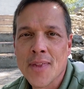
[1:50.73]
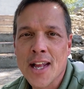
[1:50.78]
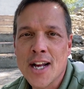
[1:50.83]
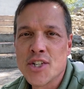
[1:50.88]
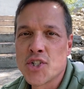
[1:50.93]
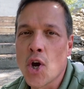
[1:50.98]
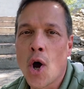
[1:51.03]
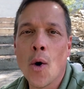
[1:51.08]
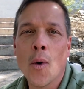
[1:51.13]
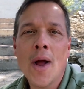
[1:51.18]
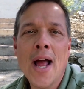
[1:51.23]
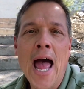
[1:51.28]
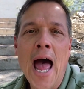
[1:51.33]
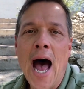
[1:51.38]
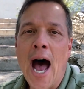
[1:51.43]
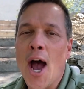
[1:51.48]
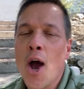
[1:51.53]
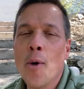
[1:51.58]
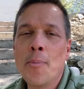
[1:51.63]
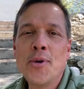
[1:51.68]
So
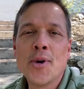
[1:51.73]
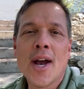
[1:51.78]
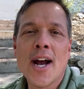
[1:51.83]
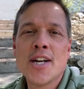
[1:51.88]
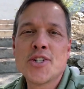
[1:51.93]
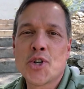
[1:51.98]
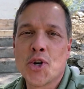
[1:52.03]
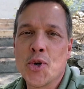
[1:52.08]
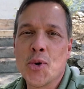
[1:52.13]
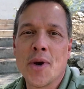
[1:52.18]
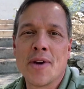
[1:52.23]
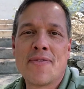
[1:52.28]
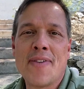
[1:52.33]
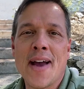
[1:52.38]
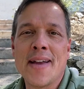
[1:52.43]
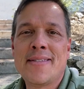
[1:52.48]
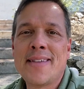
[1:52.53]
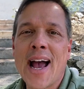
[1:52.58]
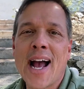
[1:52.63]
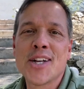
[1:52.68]
I hope you guys are doing
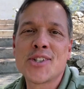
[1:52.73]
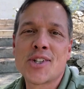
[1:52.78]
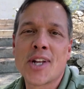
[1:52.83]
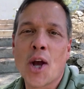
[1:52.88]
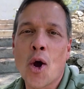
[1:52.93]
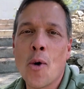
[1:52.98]
fantastic.